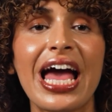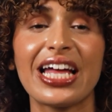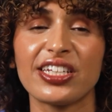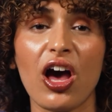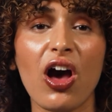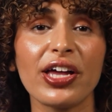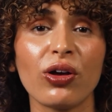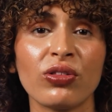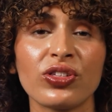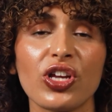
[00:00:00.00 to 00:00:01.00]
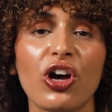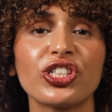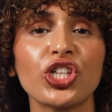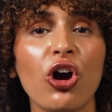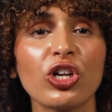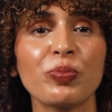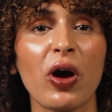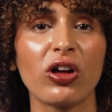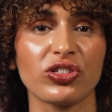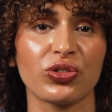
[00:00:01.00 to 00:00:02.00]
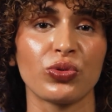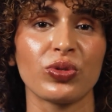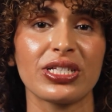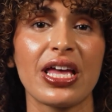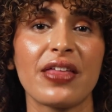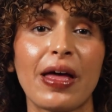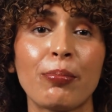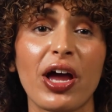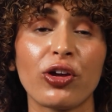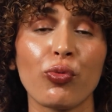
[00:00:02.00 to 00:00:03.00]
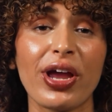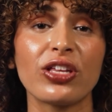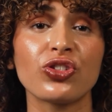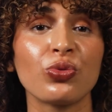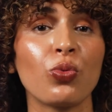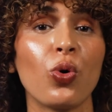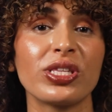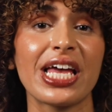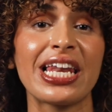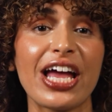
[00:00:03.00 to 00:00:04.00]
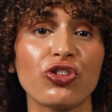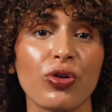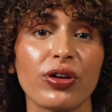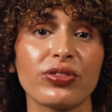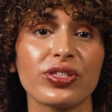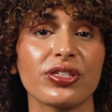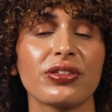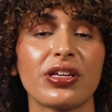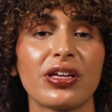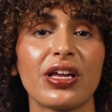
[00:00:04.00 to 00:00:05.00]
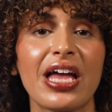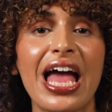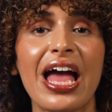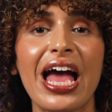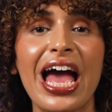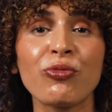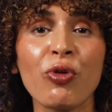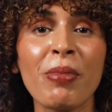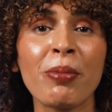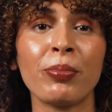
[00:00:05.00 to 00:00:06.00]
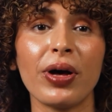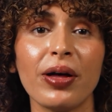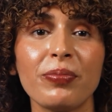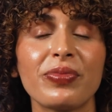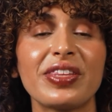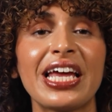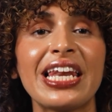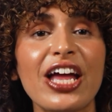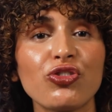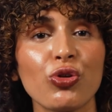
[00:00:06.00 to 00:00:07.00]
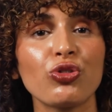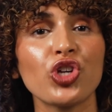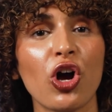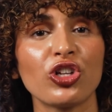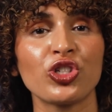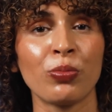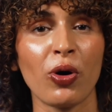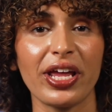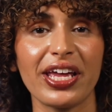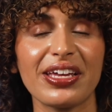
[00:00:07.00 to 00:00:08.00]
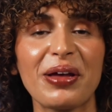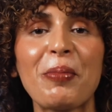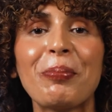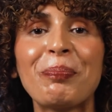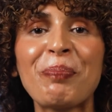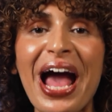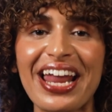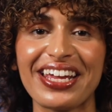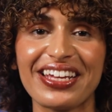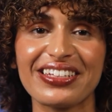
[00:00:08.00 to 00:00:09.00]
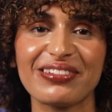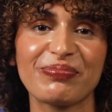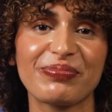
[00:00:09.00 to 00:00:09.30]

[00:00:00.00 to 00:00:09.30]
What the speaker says: And ions are charged particles that migrate towards electrodes. And remember, the electrode charge mnemonic, panic.